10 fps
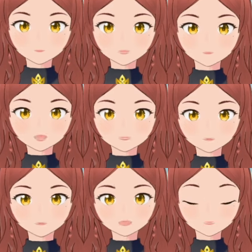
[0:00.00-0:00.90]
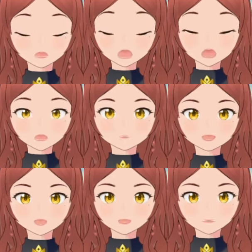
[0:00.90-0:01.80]
I'm I'm still not sure. I
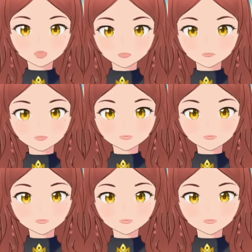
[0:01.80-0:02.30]
am sure.